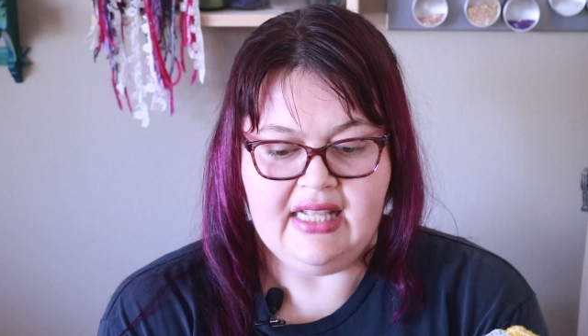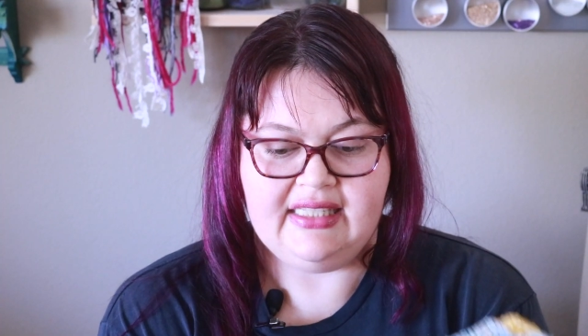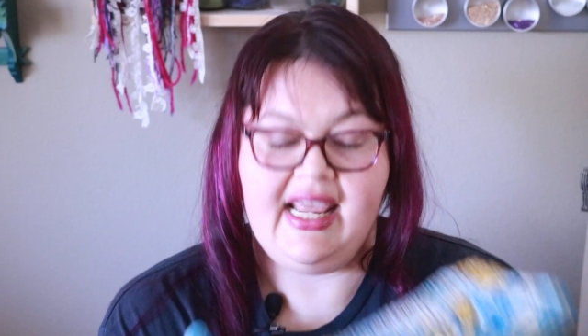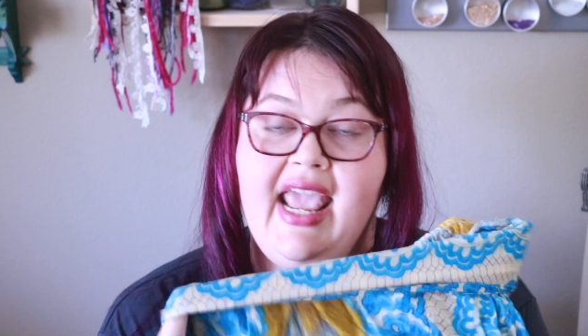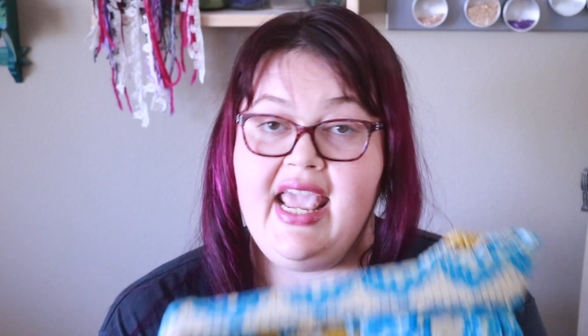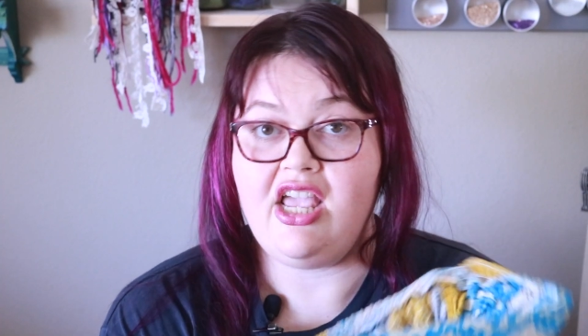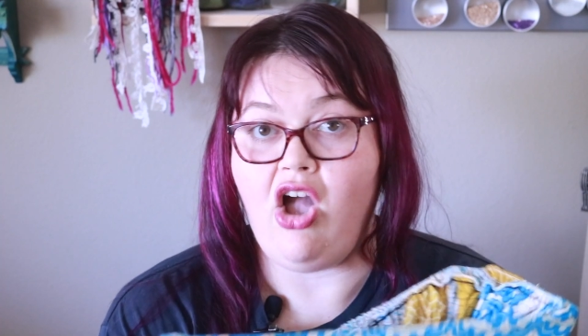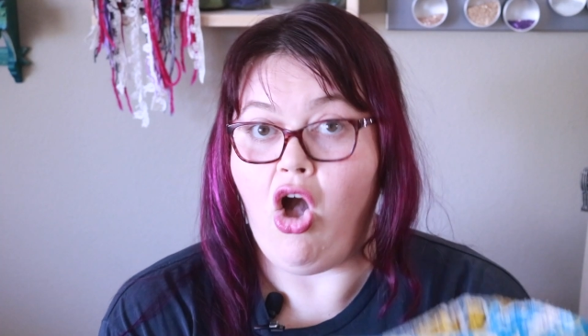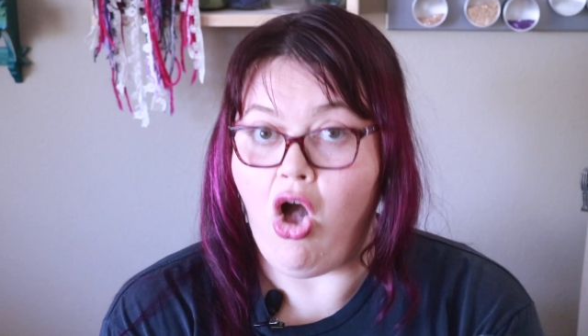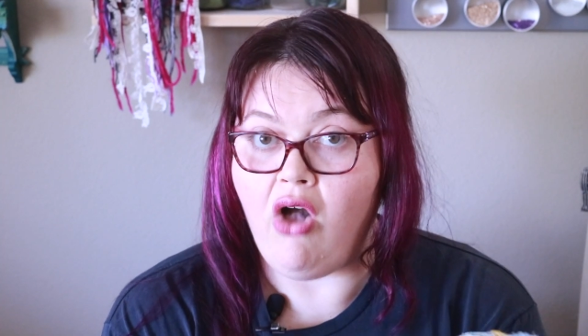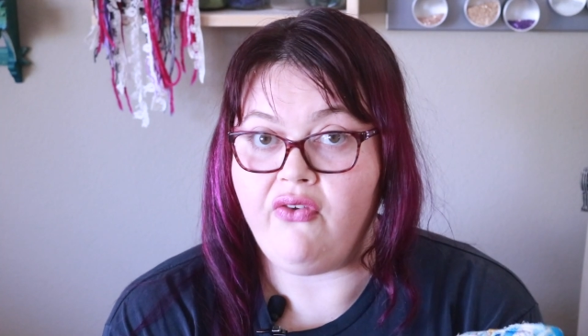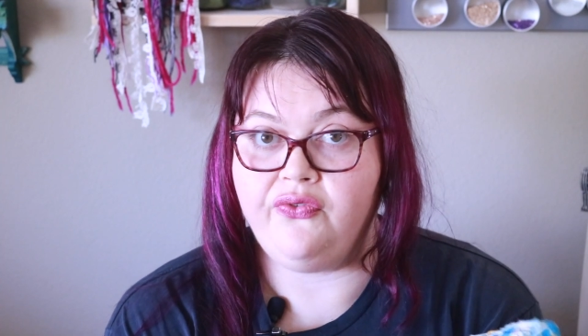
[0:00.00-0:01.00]
take
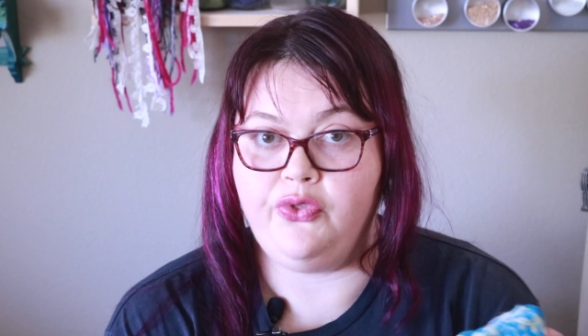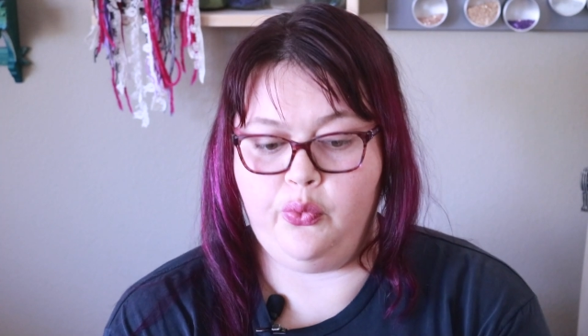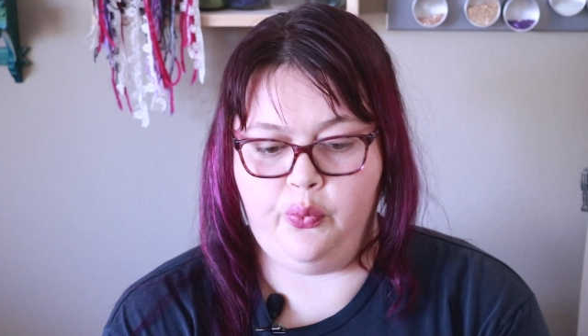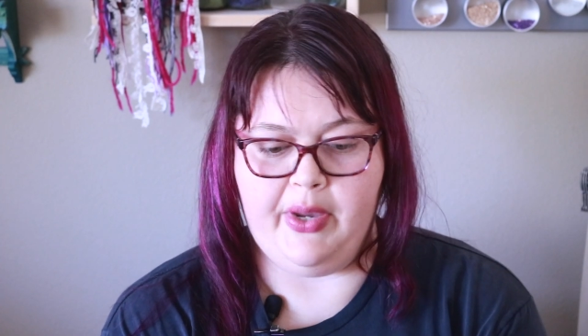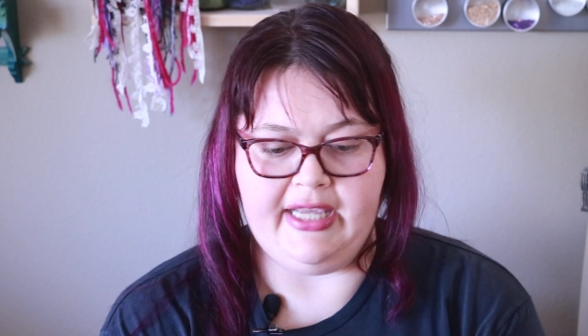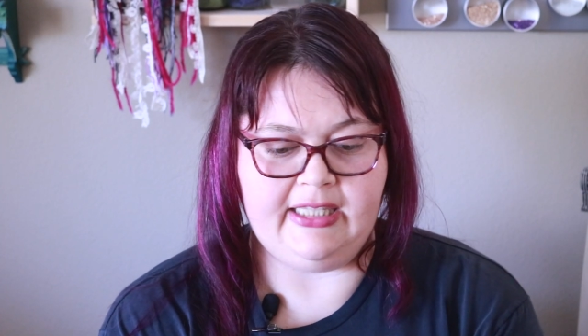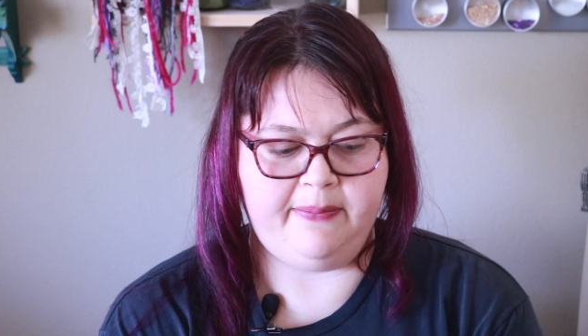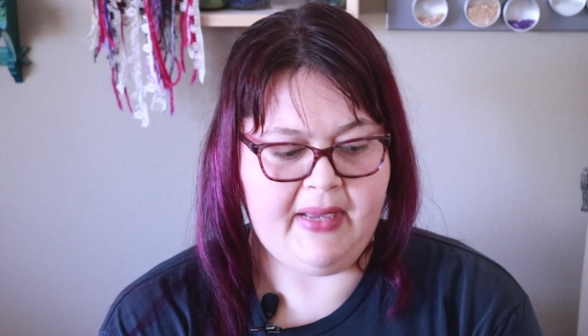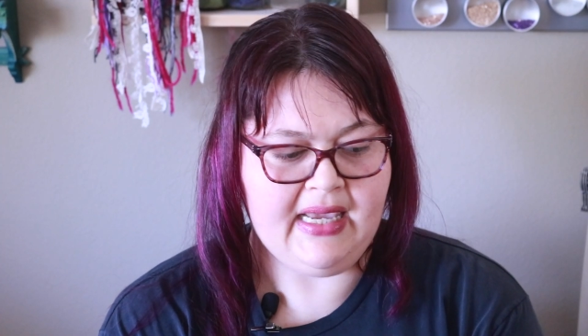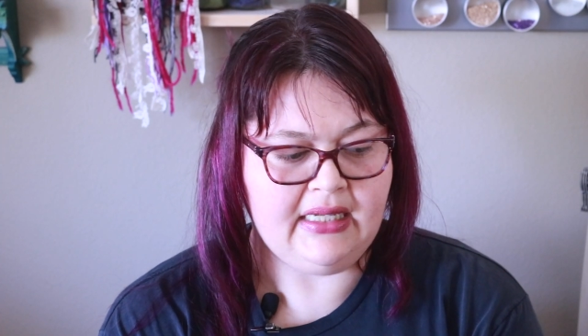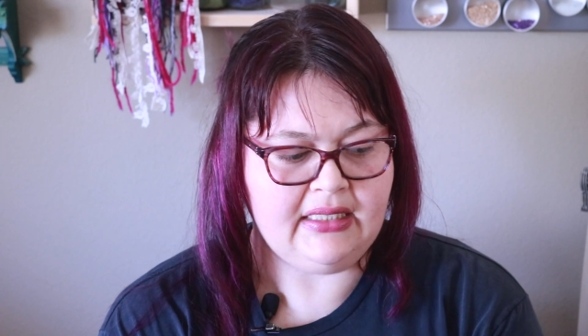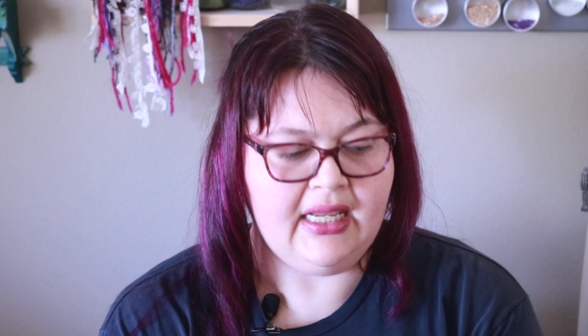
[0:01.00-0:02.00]
off the
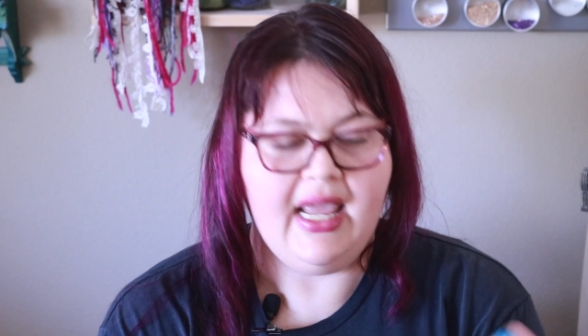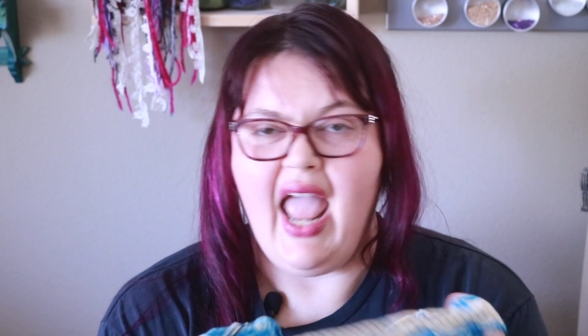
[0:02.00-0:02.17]
waistband